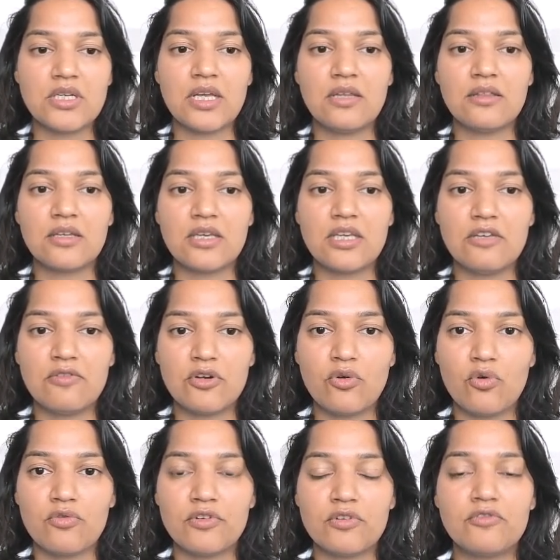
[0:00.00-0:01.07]
in the keyword
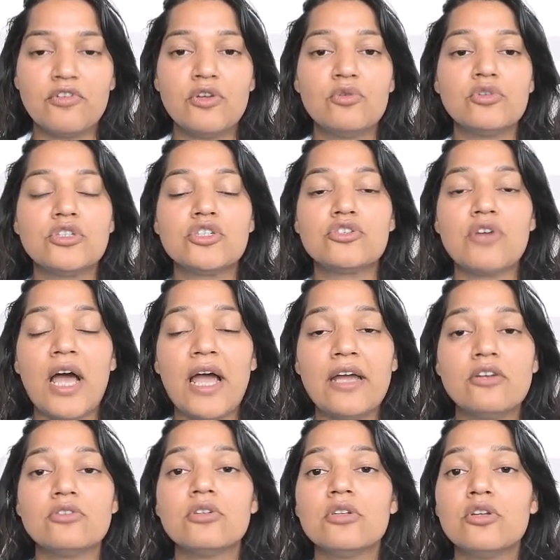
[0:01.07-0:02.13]
overview, try
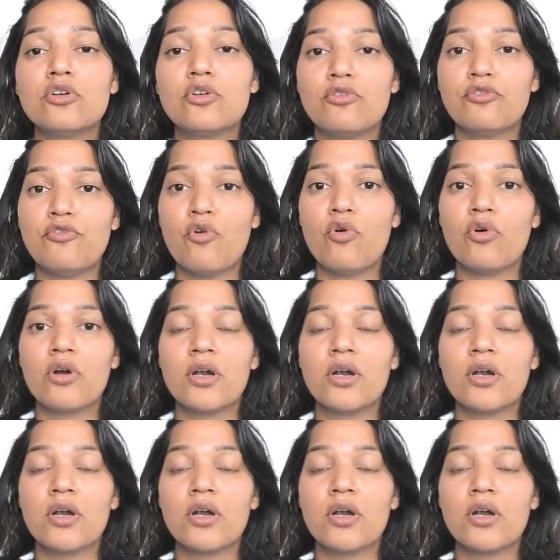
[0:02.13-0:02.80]
to look for